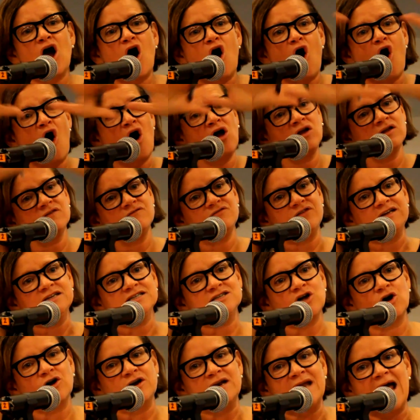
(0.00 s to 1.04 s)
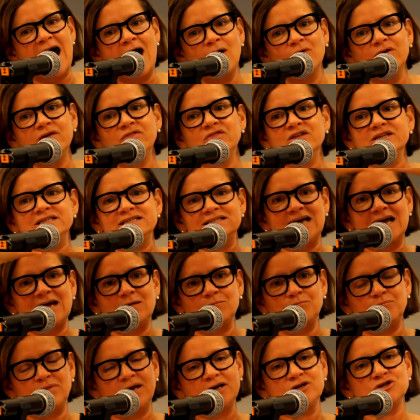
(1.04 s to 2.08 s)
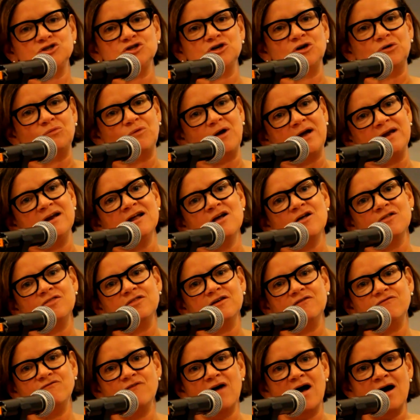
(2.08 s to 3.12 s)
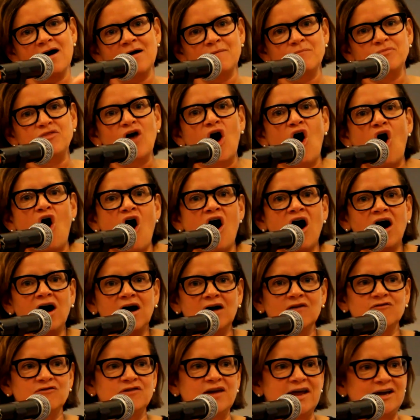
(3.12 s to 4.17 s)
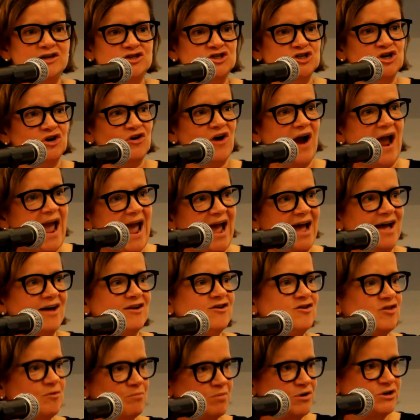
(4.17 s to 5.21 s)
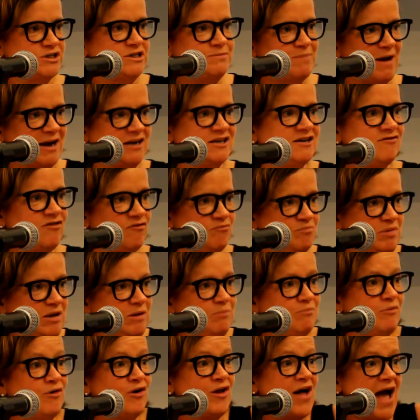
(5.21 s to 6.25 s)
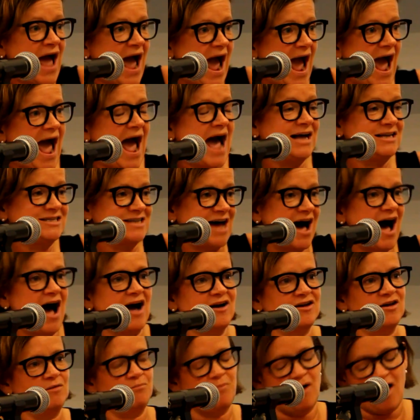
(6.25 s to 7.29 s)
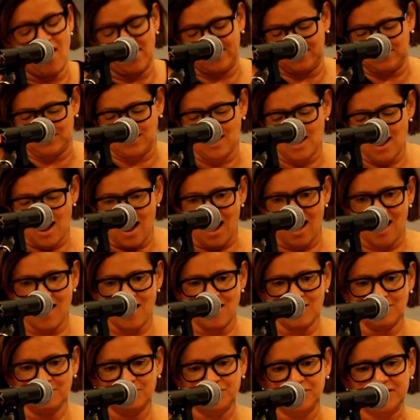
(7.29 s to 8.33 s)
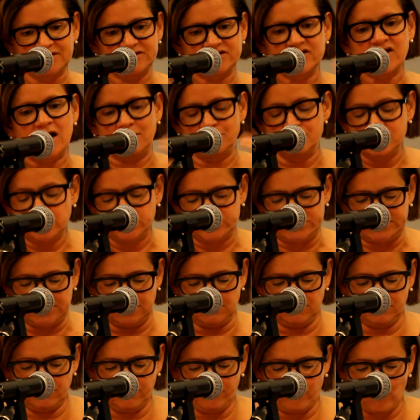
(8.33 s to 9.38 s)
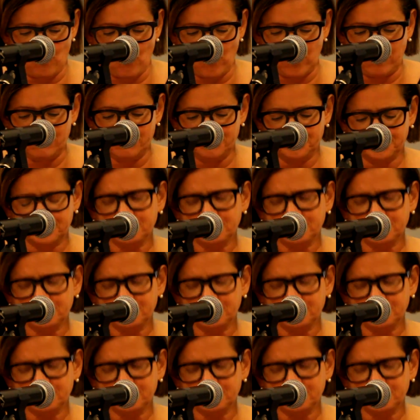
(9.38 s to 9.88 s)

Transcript: All of these are now in the same picture, right? The awe of nature and the perspective of people as occupying this kind of museum form.